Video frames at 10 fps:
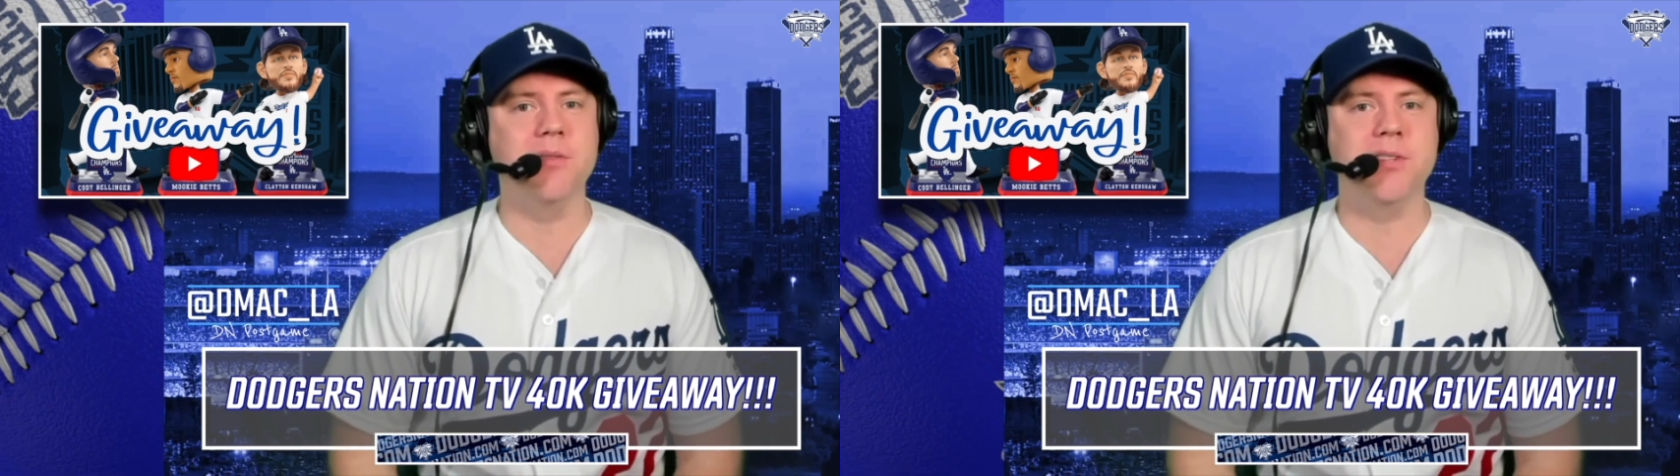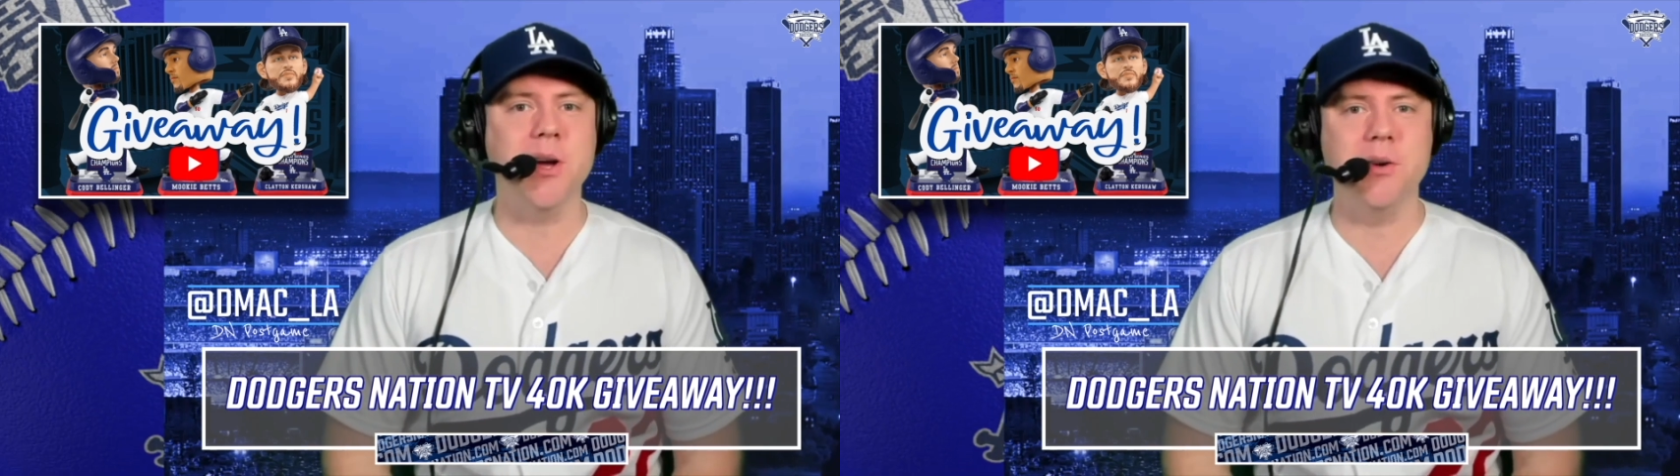
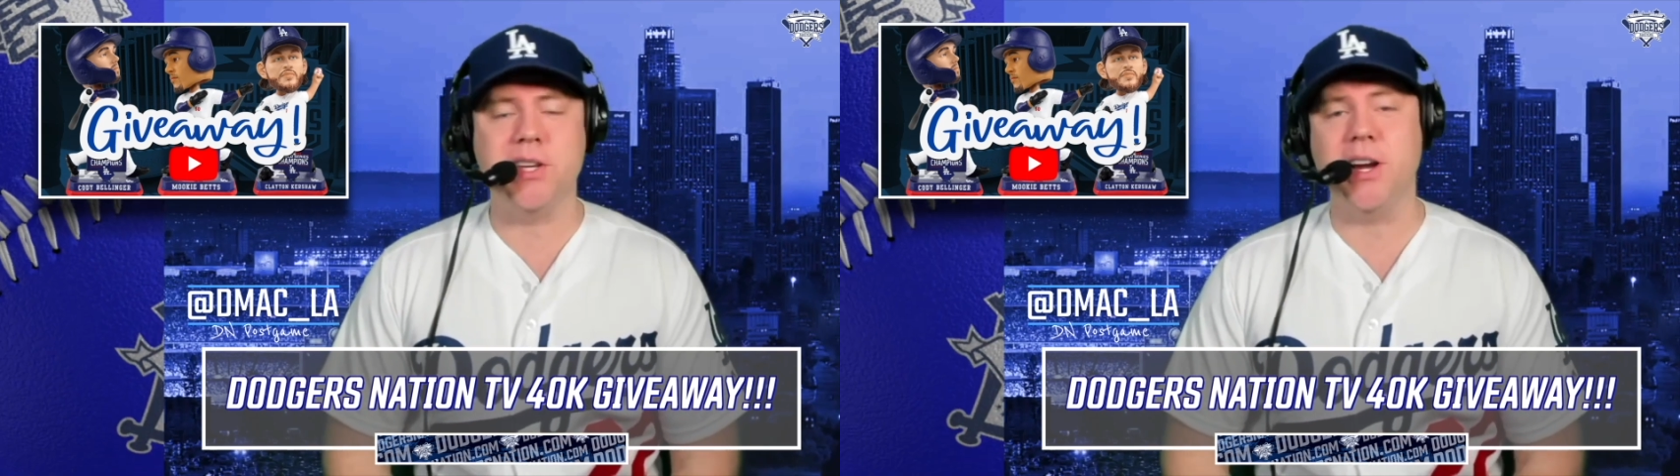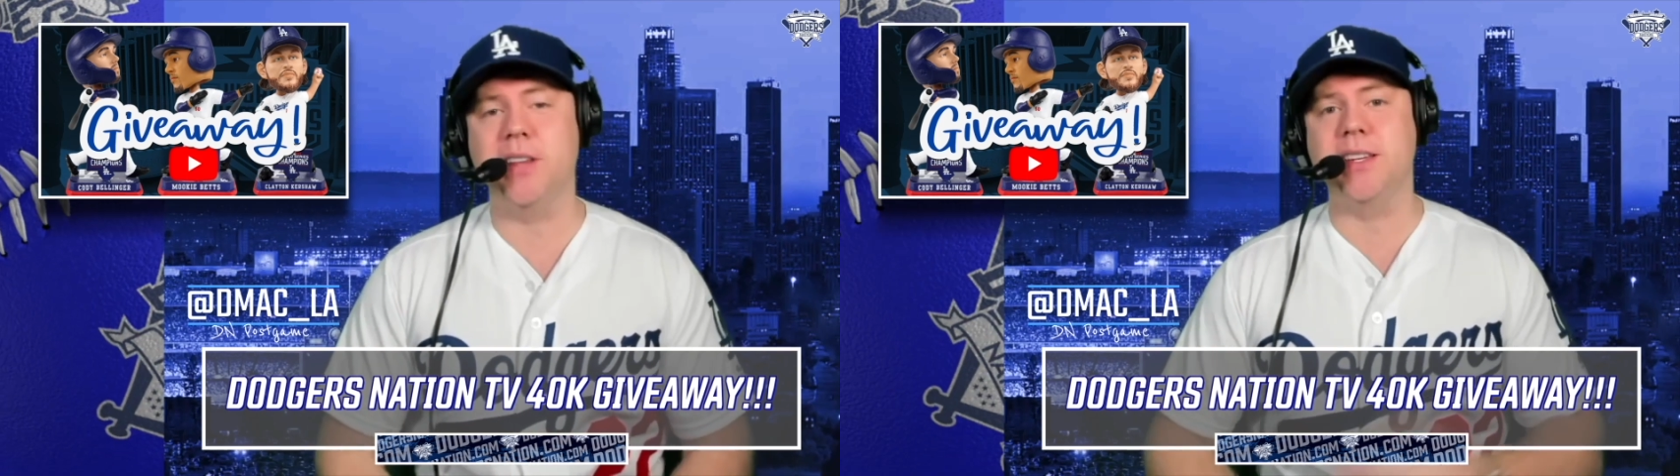of shows
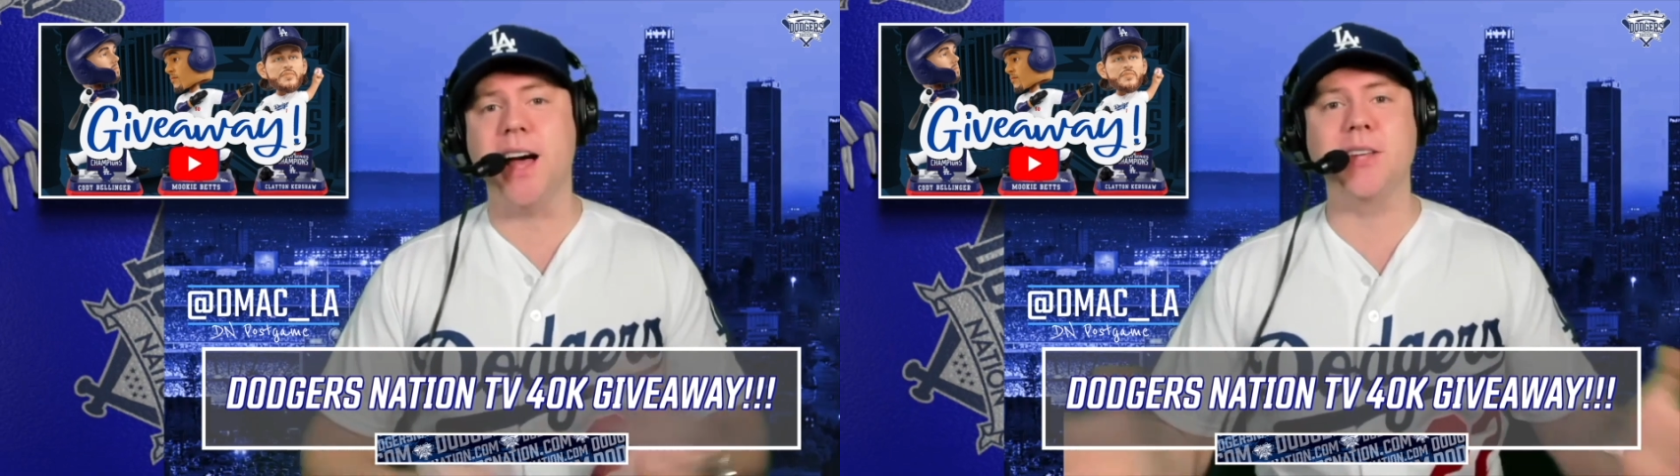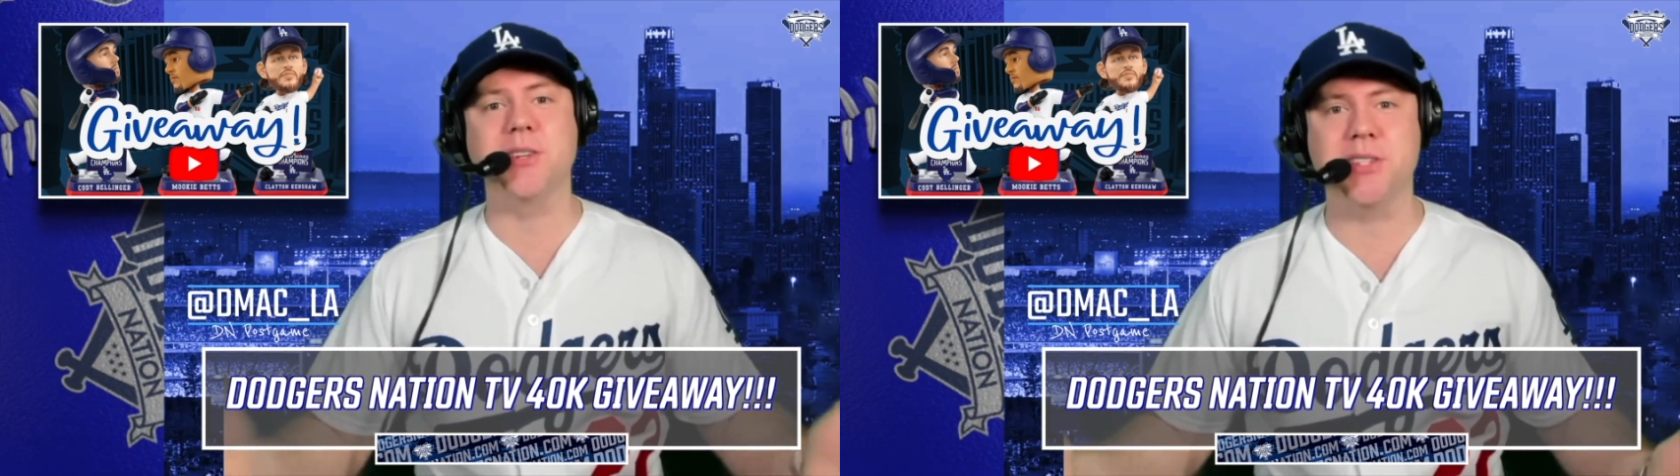here at the
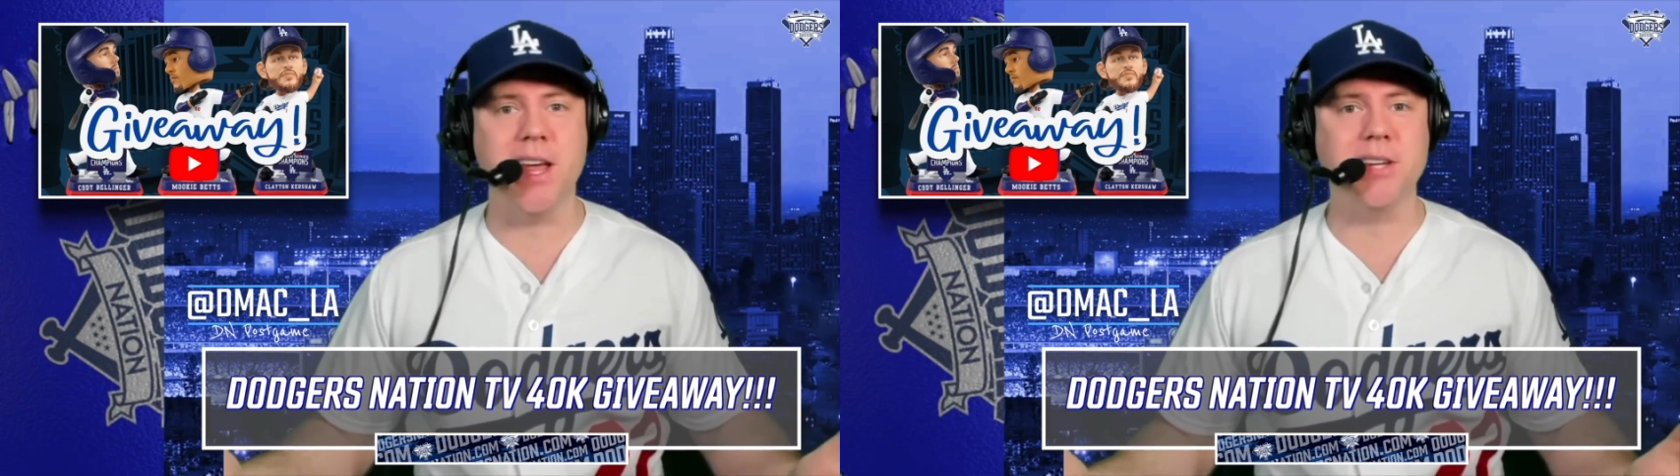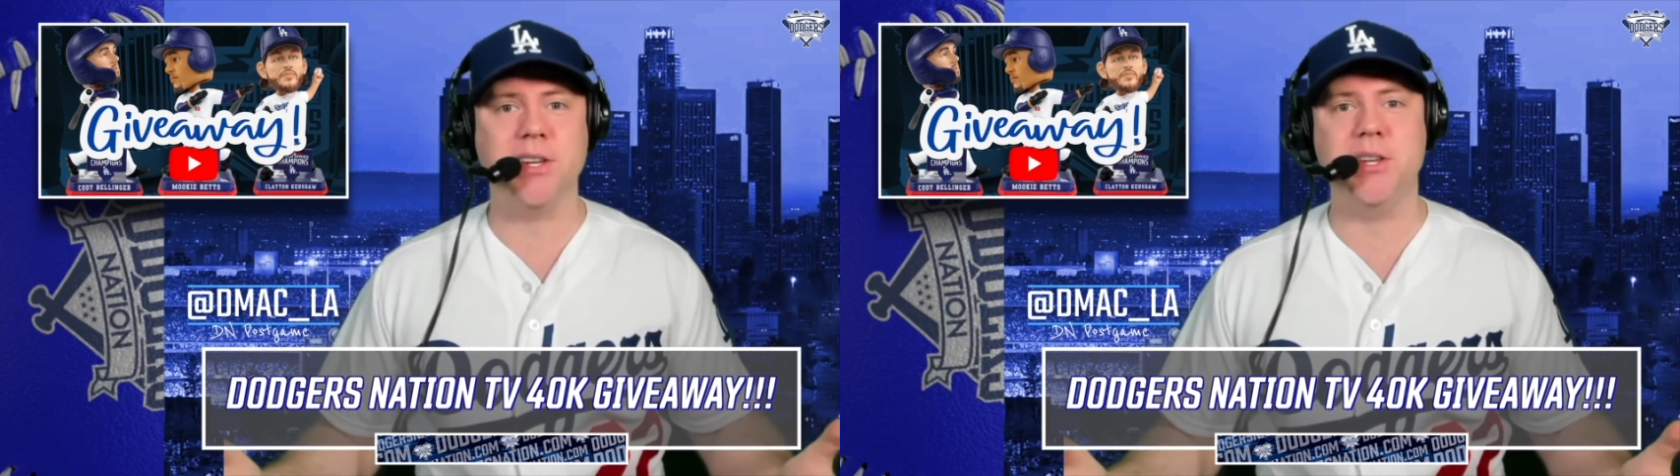Dodgers
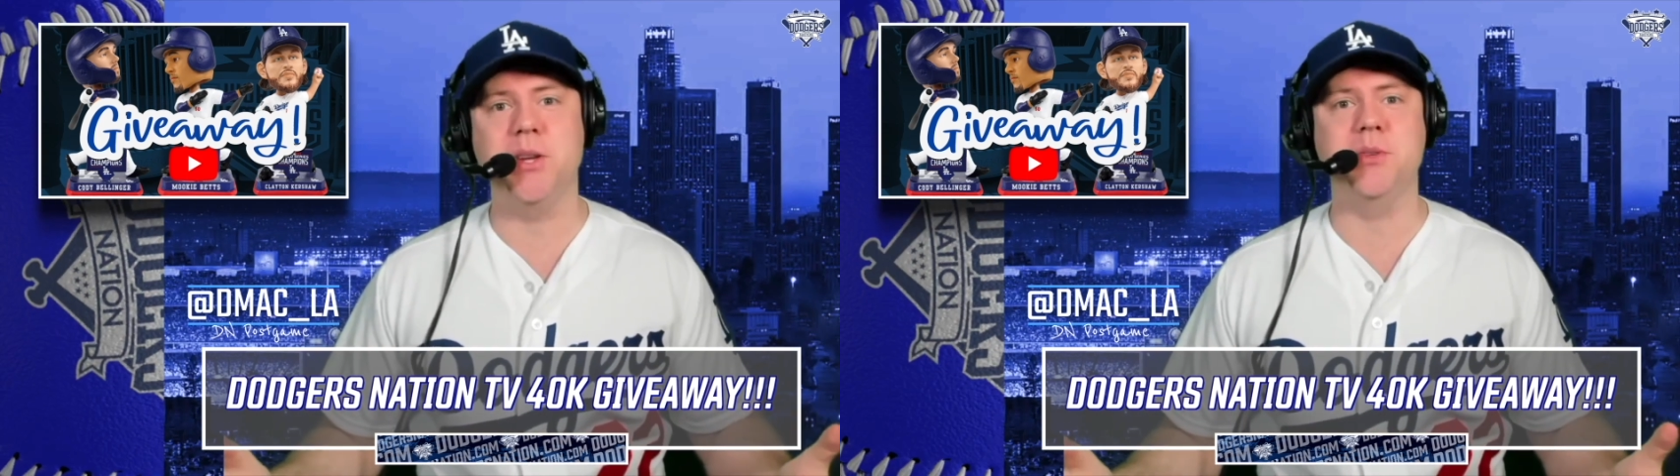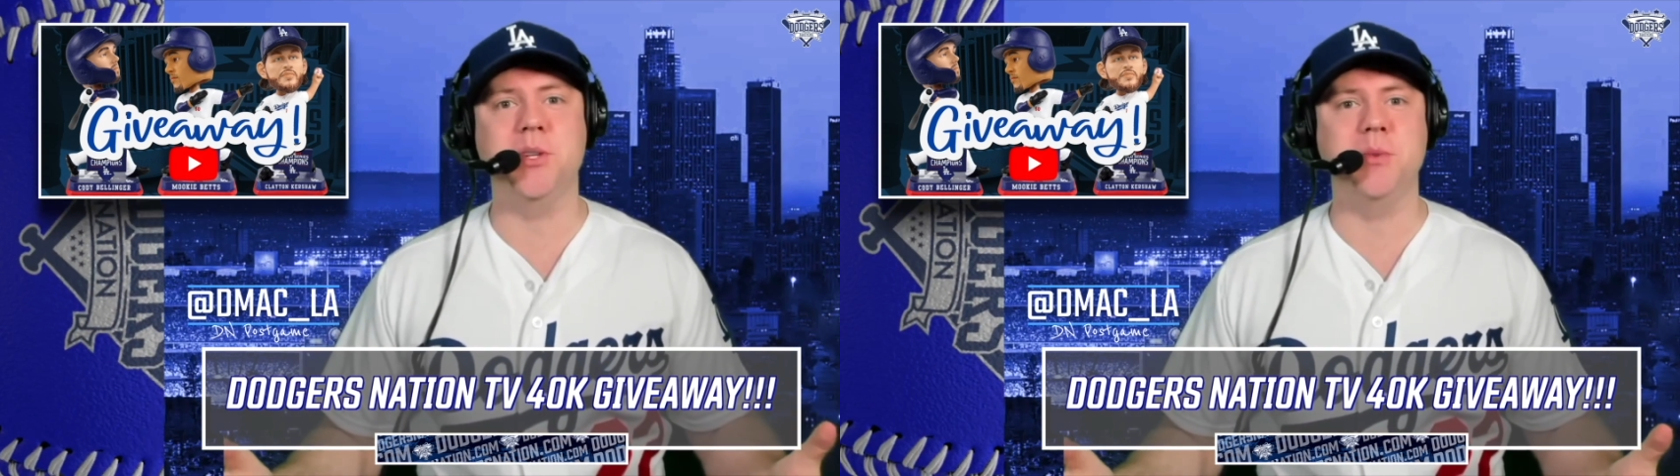Nation
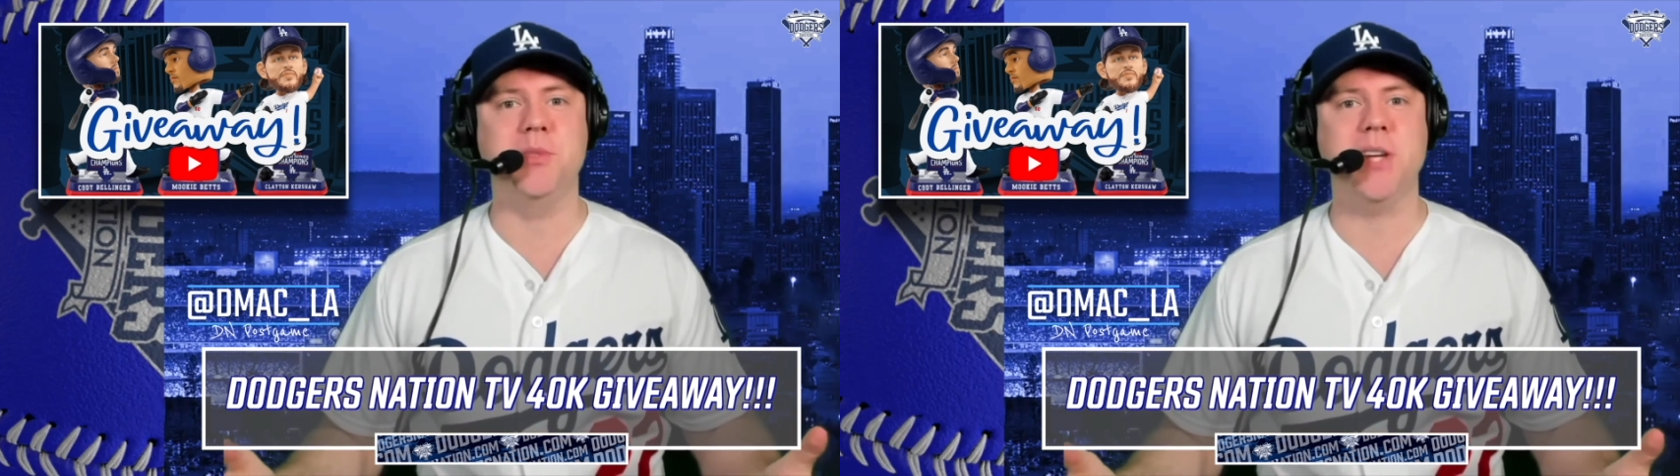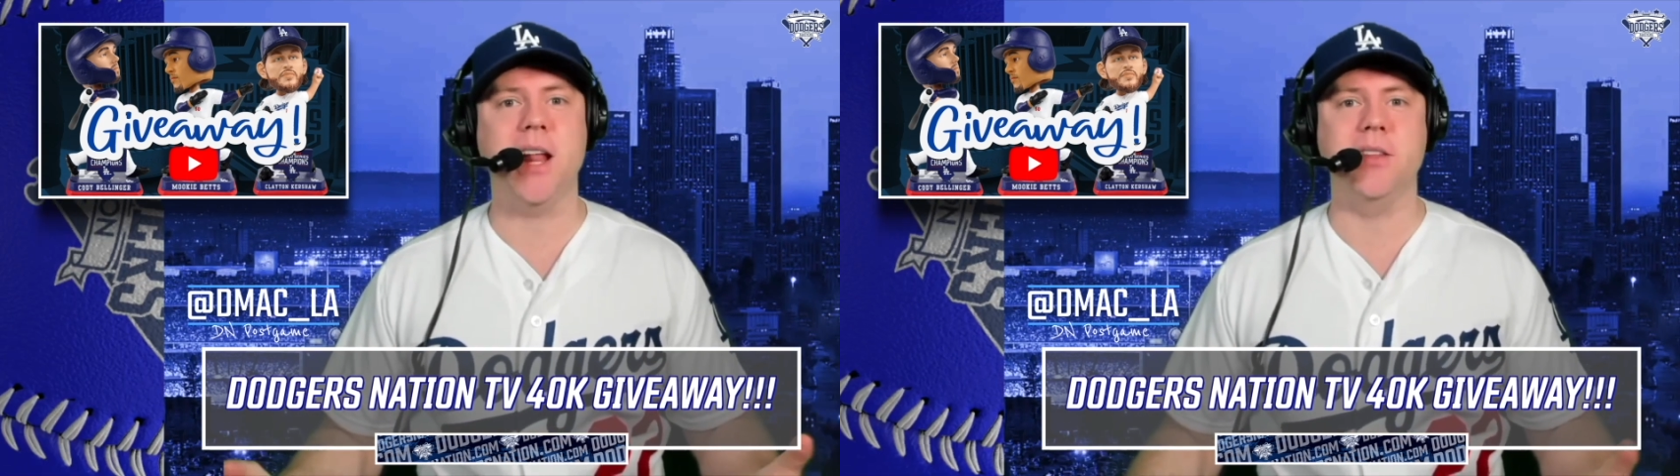YouTube
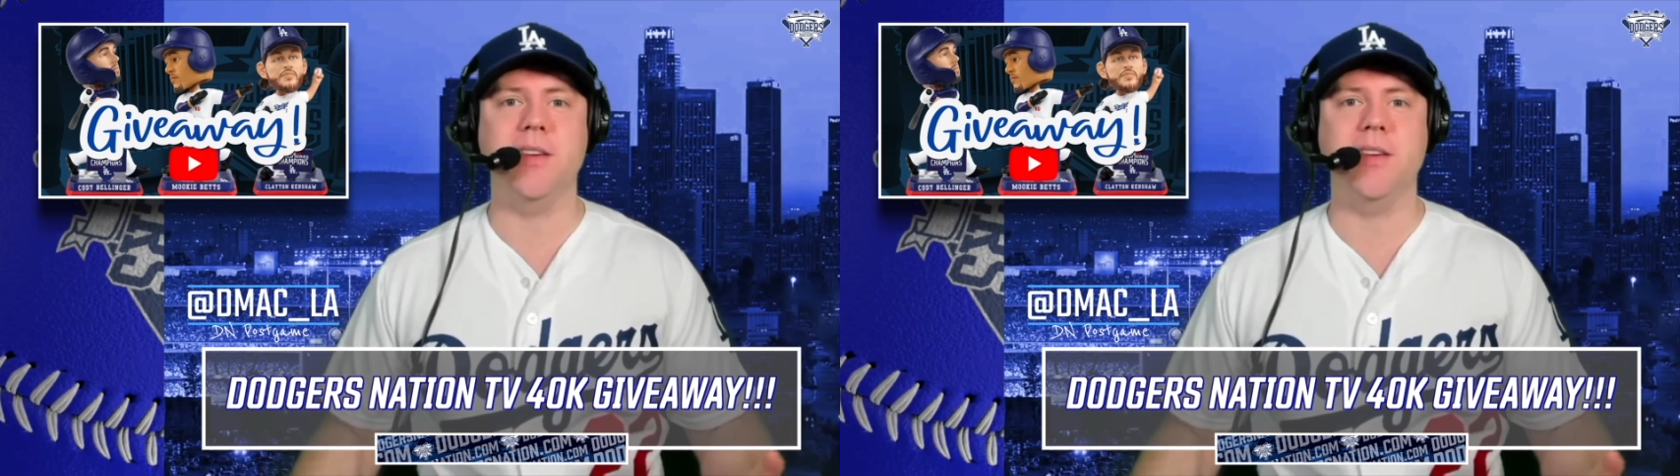channel.